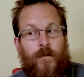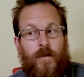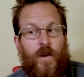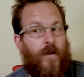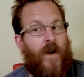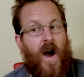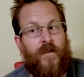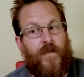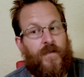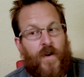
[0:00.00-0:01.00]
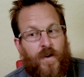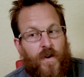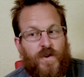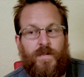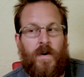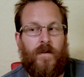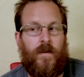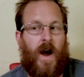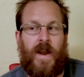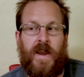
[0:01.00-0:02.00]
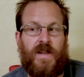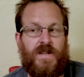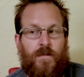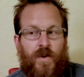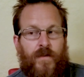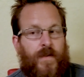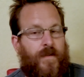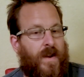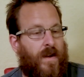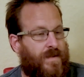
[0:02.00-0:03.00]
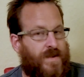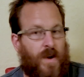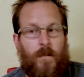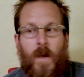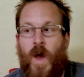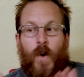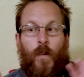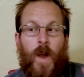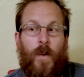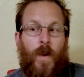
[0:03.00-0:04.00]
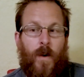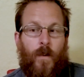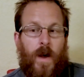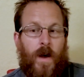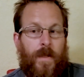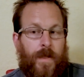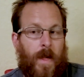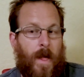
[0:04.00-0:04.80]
you know, fine for photos, but I needed something good for videos. So we went with